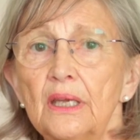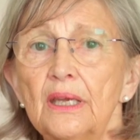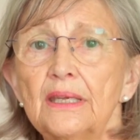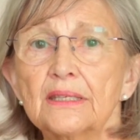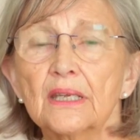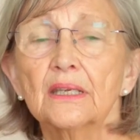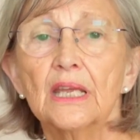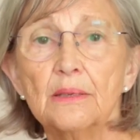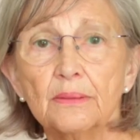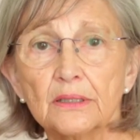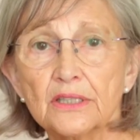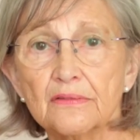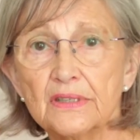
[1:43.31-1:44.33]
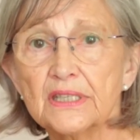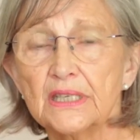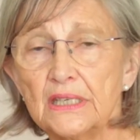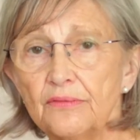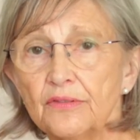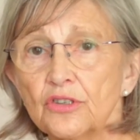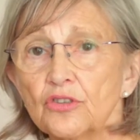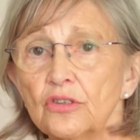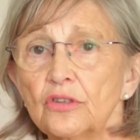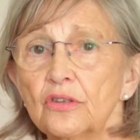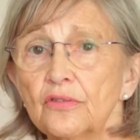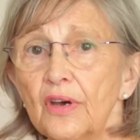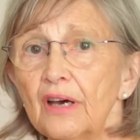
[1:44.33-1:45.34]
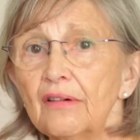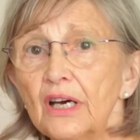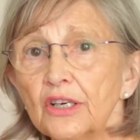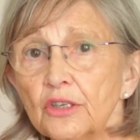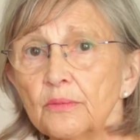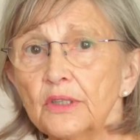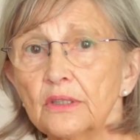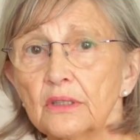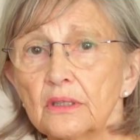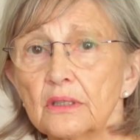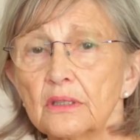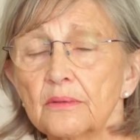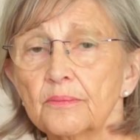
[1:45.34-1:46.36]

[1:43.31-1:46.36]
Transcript: is unable to receive the truth of our argument.